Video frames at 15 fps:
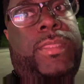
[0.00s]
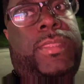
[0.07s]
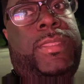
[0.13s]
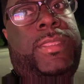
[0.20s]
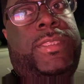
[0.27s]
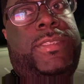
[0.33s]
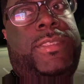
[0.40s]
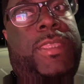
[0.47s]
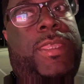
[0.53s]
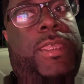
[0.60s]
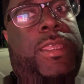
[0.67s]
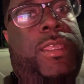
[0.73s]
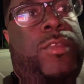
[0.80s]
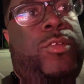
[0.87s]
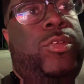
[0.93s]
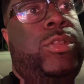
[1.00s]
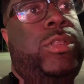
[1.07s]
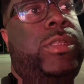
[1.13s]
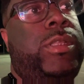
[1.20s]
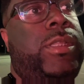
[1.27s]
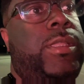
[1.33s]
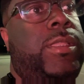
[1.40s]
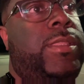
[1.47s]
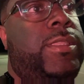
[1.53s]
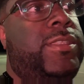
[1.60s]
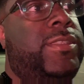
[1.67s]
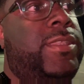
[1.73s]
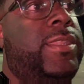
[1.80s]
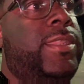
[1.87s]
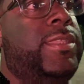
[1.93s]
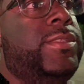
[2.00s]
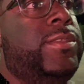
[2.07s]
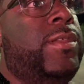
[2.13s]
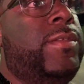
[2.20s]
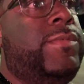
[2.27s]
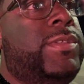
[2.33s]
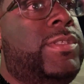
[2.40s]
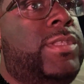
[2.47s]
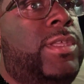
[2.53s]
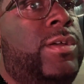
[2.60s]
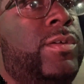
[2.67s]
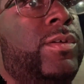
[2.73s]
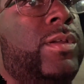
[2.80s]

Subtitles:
this Sunday service. So.